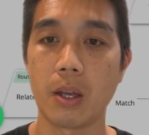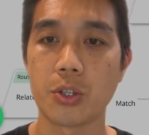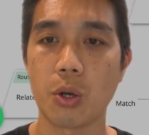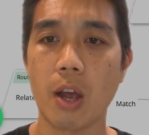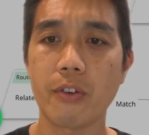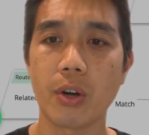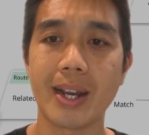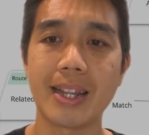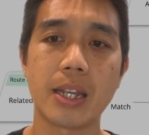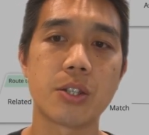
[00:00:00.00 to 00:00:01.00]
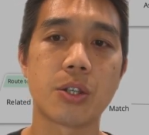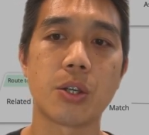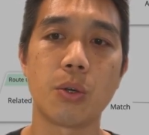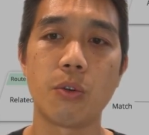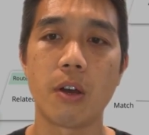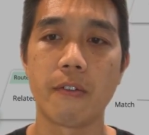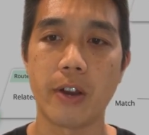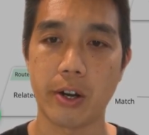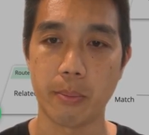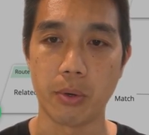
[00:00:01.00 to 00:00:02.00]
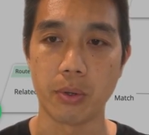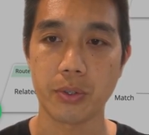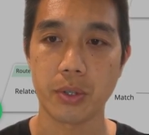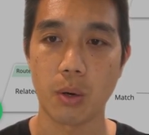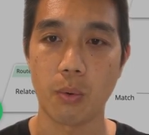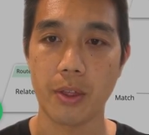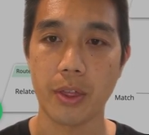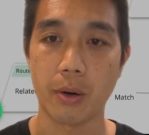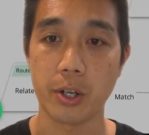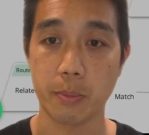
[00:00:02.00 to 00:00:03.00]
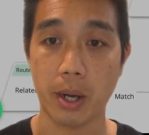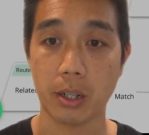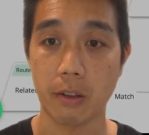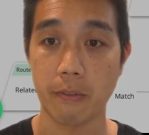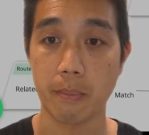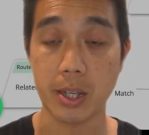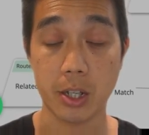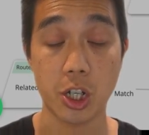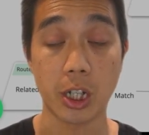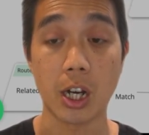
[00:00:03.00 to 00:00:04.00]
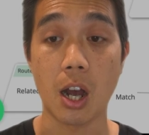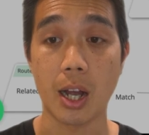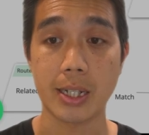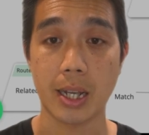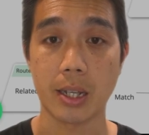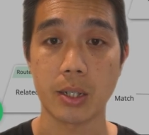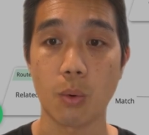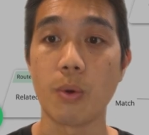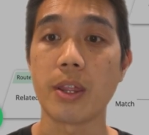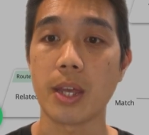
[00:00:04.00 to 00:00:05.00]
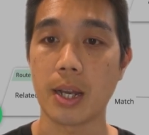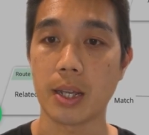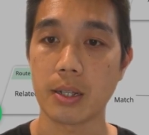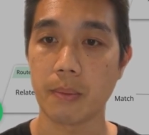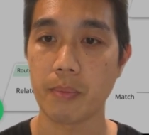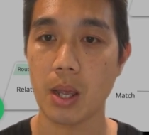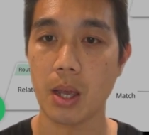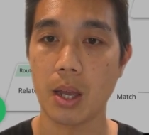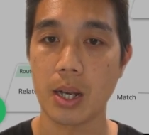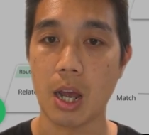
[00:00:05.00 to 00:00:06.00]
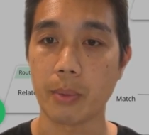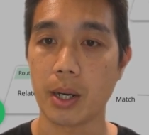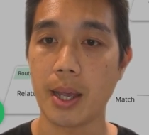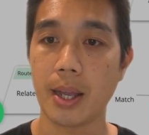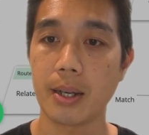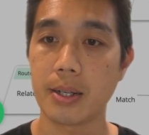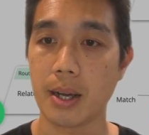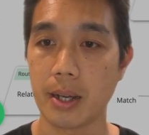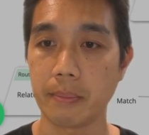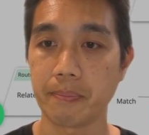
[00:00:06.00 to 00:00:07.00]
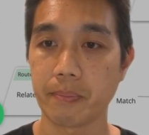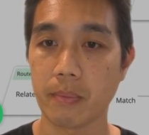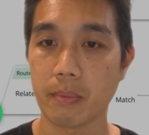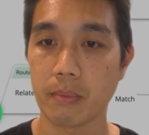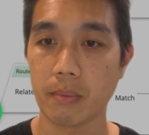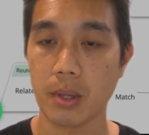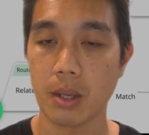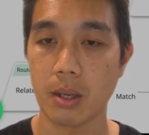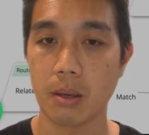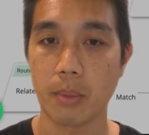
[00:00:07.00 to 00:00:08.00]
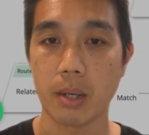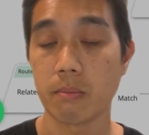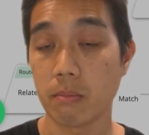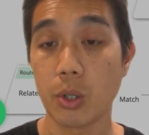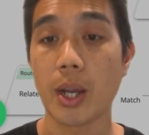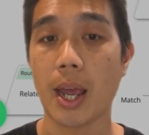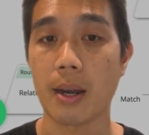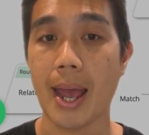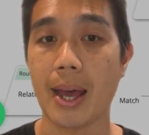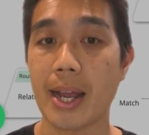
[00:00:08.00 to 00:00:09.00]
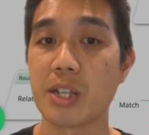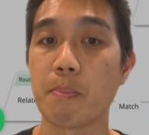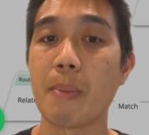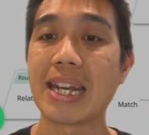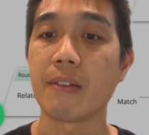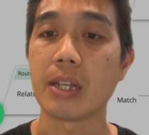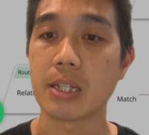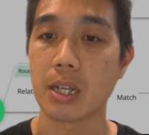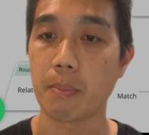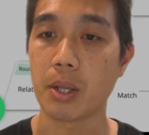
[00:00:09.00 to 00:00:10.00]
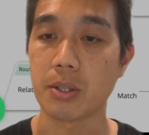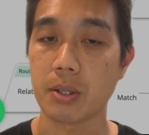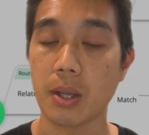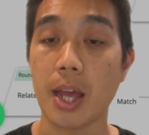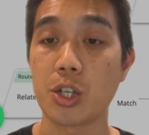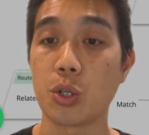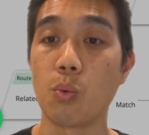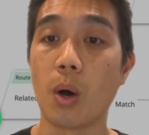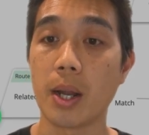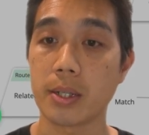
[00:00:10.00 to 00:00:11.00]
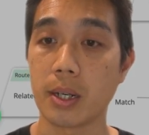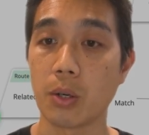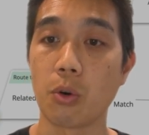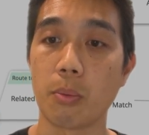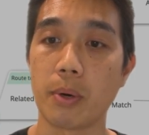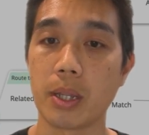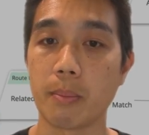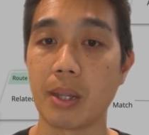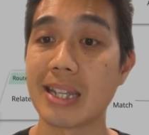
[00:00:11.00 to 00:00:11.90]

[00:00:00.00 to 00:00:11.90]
So I've created these two variables with their respective messaging content within it. Now I'm going to hit done, but you can add as many of these snippets as you want and incorporate them in the